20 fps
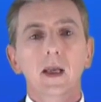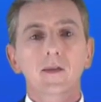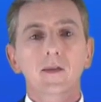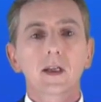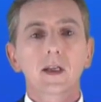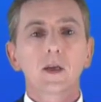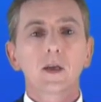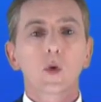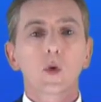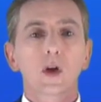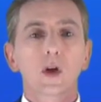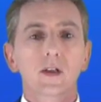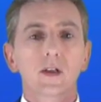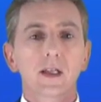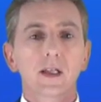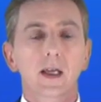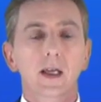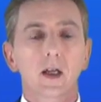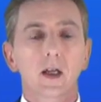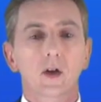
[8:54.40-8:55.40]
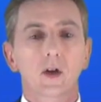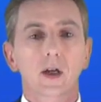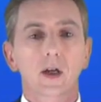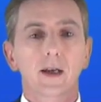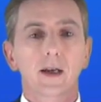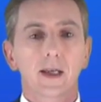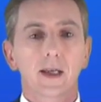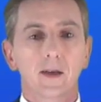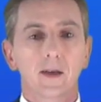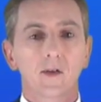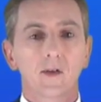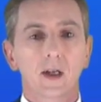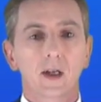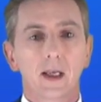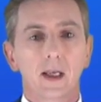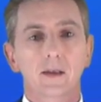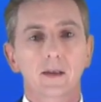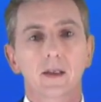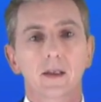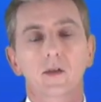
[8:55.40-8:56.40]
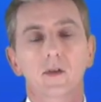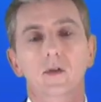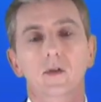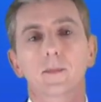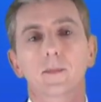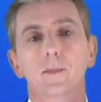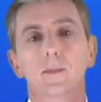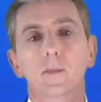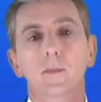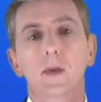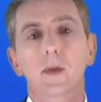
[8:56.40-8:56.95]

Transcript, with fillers: Lastly, we're going to take a look at insulators.